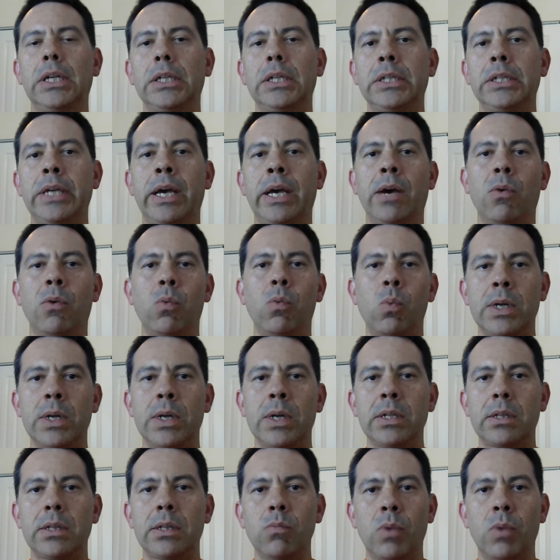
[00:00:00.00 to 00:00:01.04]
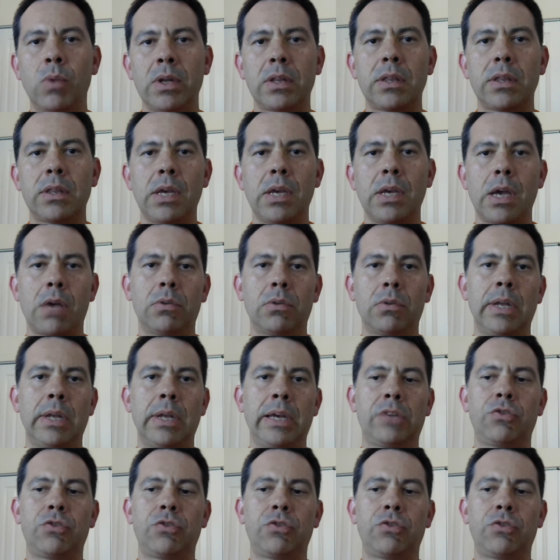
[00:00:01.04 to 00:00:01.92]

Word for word: yeah one one thing i would like